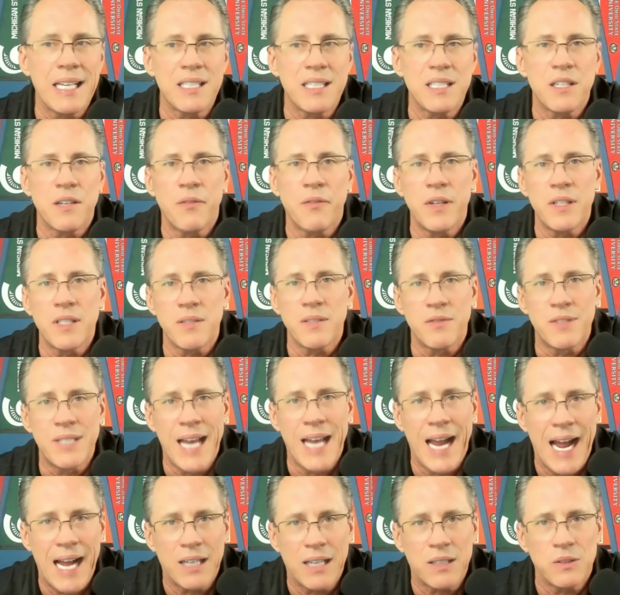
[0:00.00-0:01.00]
as a defensive
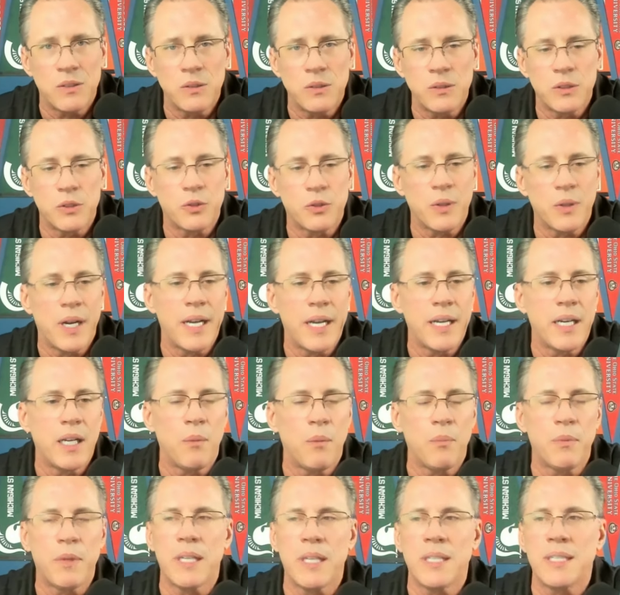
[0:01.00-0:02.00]
tackle to try and
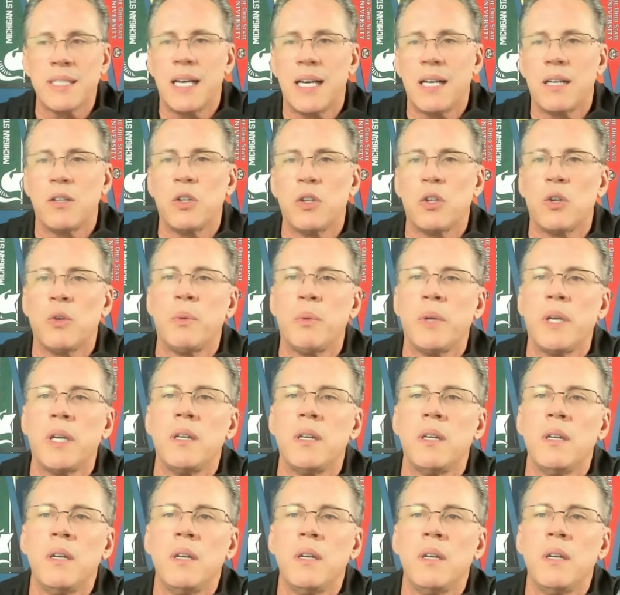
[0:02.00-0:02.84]
help things out a little bit.